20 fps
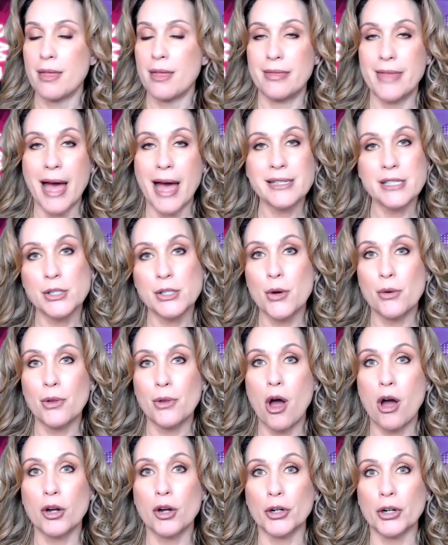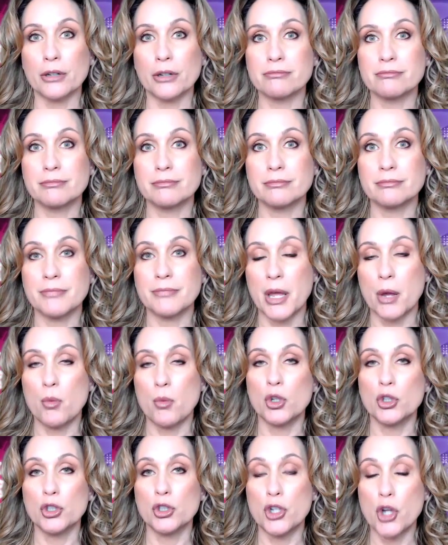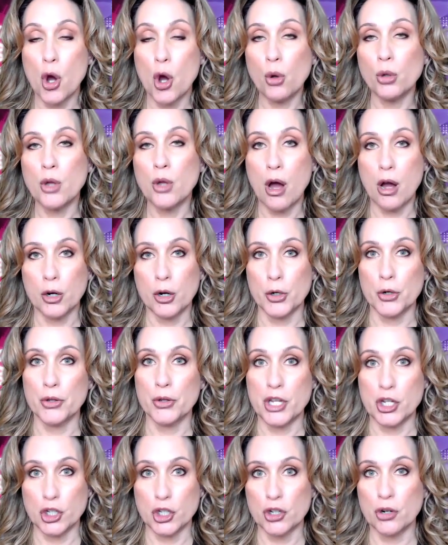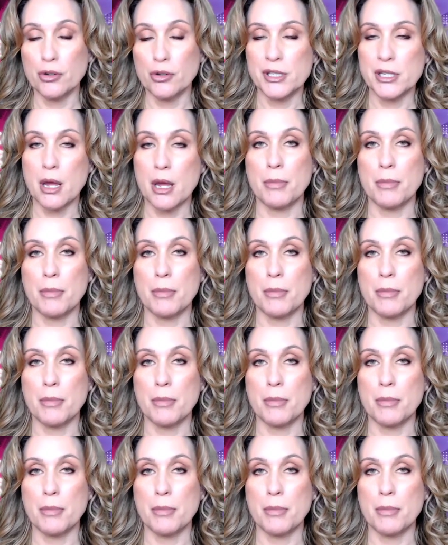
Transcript: That's no longer. The insurance